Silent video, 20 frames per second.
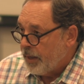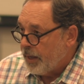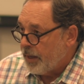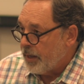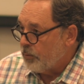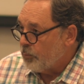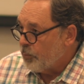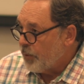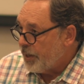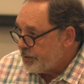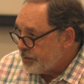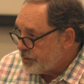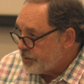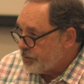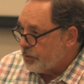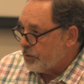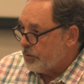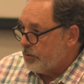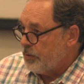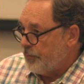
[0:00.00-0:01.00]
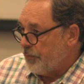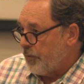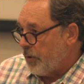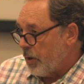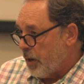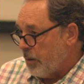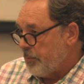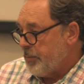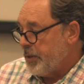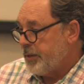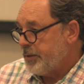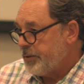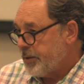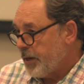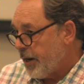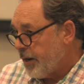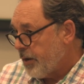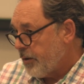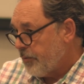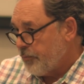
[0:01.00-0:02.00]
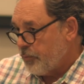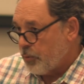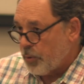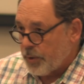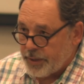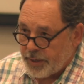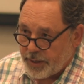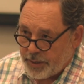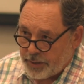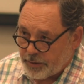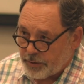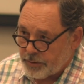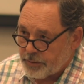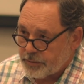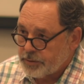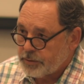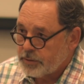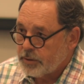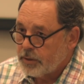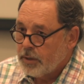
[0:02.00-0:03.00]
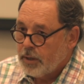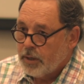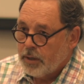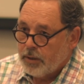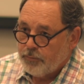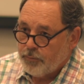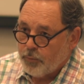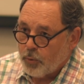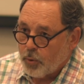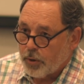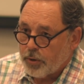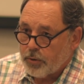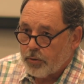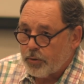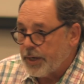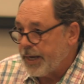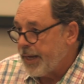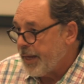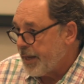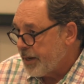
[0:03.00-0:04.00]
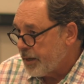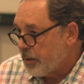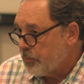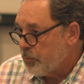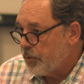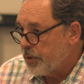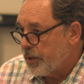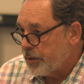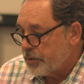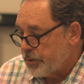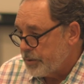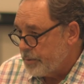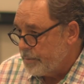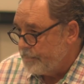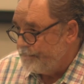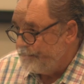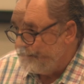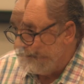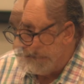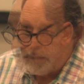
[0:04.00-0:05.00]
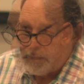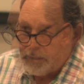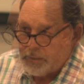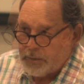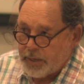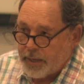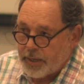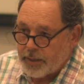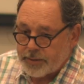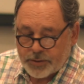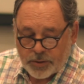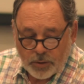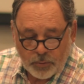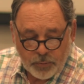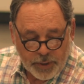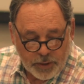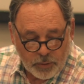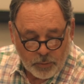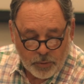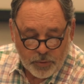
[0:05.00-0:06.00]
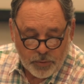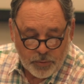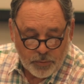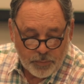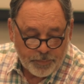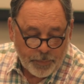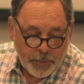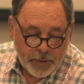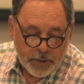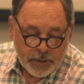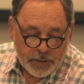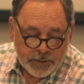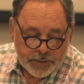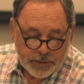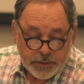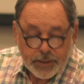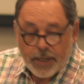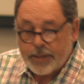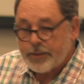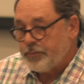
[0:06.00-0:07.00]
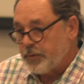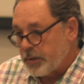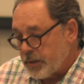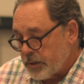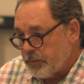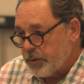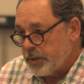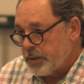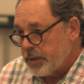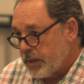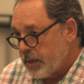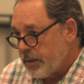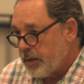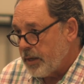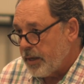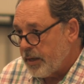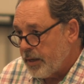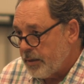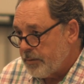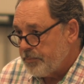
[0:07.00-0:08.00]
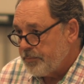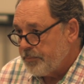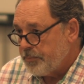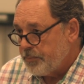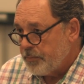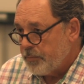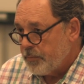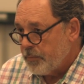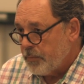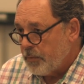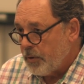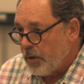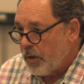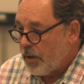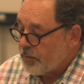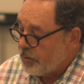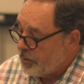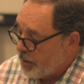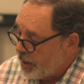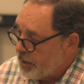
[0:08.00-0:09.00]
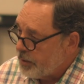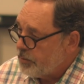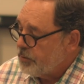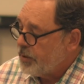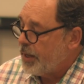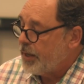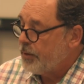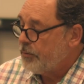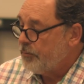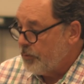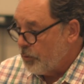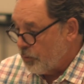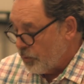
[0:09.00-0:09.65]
and registered the farm, the entire 40 acres, for organic production. And so we grew successfully, really, and